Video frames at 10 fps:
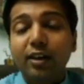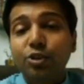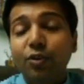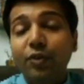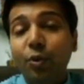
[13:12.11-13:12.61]

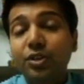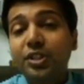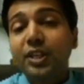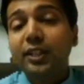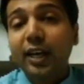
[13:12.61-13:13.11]
Also, we need
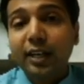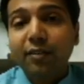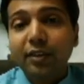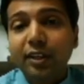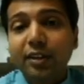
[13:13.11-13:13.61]
to see
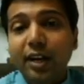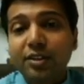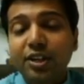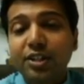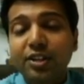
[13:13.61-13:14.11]
that whether the
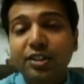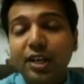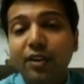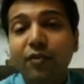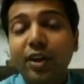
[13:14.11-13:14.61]

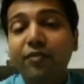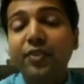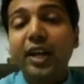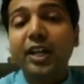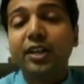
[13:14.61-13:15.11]
transactions,
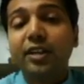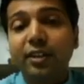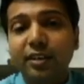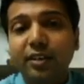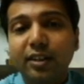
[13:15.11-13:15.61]
if any
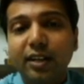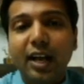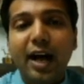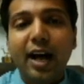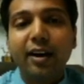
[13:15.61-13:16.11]
done,
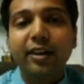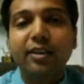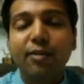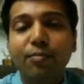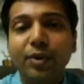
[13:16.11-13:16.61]
are
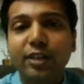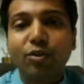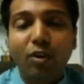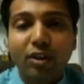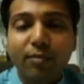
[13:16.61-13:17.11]
in
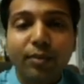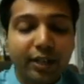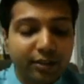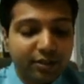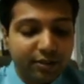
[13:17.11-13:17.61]
compliance or not
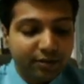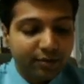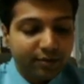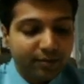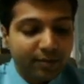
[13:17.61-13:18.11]
compliance.